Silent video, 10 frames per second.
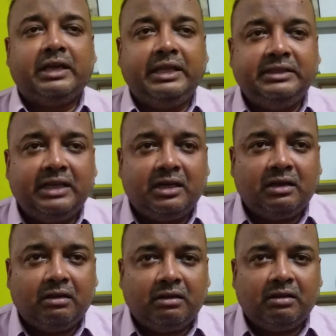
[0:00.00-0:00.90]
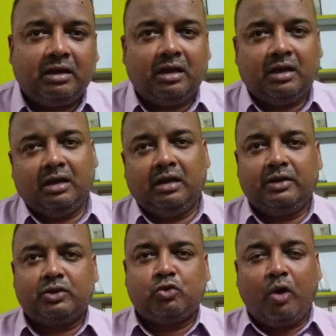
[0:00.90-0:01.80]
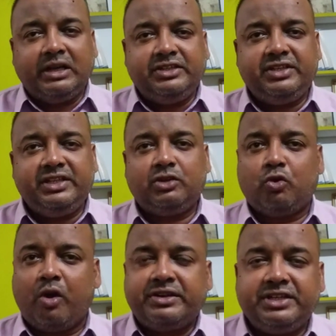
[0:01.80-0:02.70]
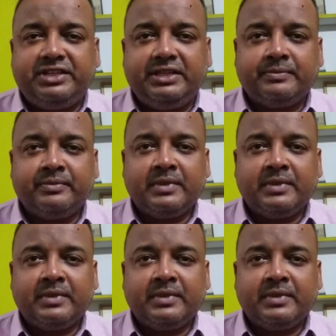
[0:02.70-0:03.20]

in the quality, quantity,